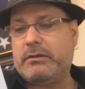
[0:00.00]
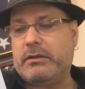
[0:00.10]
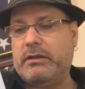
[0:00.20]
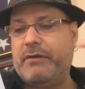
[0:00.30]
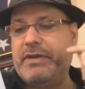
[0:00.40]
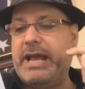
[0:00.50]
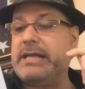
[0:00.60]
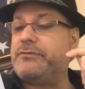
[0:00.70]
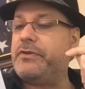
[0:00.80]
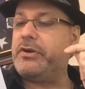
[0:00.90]
The love he
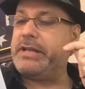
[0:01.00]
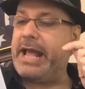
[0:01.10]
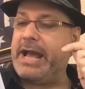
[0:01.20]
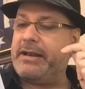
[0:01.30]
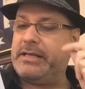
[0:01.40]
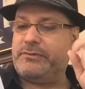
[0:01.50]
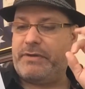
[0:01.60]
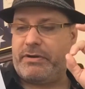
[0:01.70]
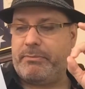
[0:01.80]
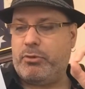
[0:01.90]
has for your dad is
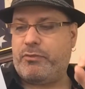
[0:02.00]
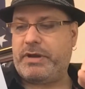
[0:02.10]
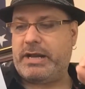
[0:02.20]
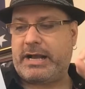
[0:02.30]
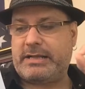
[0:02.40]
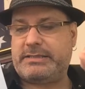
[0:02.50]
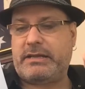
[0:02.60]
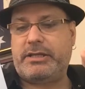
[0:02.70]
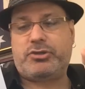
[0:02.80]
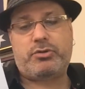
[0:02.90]
very moving, and I can
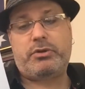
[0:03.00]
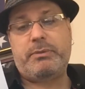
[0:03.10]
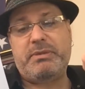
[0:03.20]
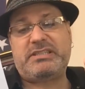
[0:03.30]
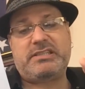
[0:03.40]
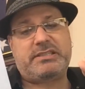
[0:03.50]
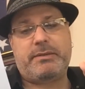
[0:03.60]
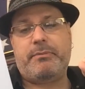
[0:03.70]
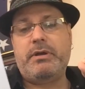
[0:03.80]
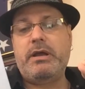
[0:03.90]
tell he truly misses
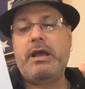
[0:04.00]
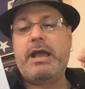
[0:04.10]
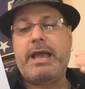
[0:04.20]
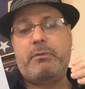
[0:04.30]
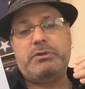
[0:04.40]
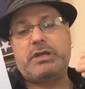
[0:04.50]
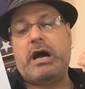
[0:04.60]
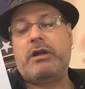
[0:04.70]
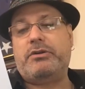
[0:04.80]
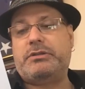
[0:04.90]
him and was
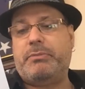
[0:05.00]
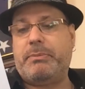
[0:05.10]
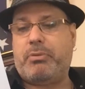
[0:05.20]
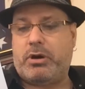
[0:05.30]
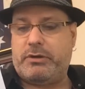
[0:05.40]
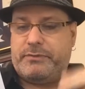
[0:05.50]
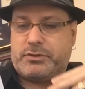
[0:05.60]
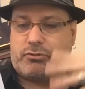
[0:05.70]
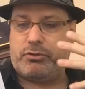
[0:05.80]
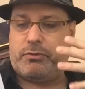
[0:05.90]
honored to be part of
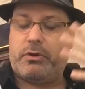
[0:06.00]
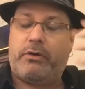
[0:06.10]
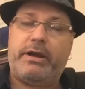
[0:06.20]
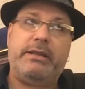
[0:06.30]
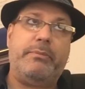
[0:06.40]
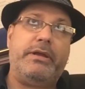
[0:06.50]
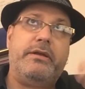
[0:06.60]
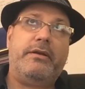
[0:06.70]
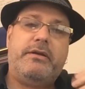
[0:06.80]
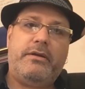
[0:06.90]
his crew. All right, let me,
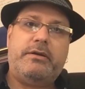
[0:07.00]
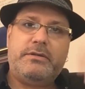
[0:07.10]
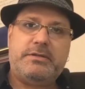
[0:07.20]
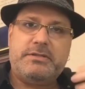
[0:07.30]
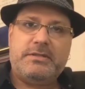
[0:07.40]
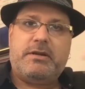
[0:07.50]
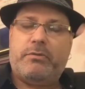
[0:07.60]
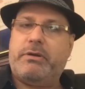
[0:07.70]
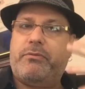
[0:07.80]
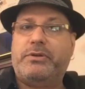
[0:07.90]

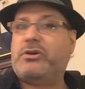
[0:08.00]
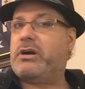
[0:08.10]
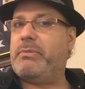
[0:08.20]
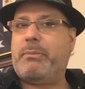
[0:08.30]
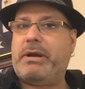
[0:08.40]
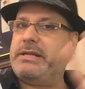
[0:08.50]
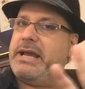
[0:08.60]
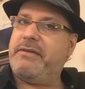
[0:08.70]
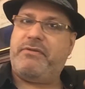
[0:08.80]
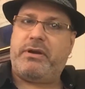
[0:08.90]
whenever we talk about my
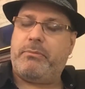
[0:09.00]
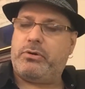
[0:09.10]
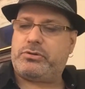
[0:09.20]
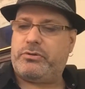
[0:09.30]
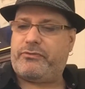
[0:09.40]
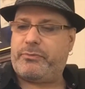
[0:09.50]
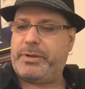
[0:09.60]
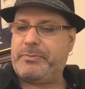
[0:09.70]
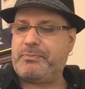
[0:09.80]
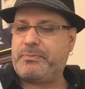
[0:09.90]
dad, very emotional for
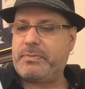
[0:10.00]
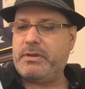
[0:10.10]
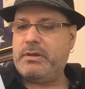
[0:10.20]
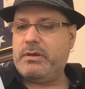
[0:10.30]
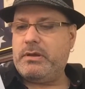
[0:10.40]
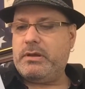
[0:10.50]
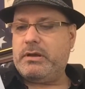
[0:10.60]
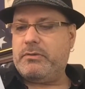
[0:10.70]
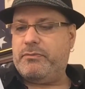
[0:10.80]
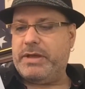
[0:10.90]
me.
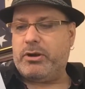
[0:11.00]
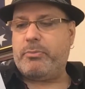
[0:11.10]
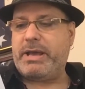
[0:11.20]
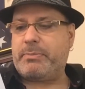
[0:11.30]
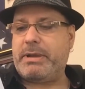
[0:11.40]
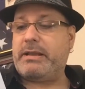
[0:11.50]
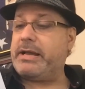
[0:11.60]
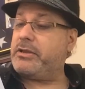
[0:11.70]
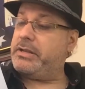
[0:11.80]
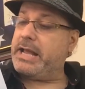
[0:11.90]
They don't make men
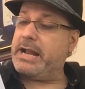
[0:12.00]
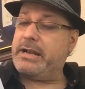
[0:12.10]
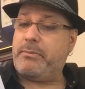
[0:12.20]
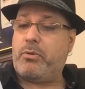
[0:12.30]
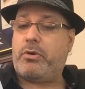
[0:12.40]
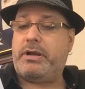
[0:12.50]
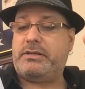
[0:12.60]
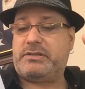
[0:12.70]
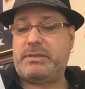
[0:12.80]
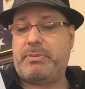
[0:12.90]
like your dad anymore,
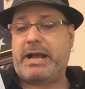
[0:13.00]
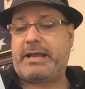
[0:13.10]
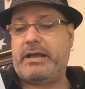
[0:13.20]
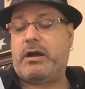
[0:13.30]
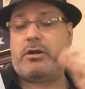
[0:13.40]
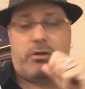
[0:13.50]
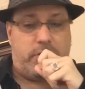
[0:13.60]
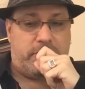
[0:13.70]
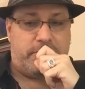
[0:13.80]
and to see Packy on,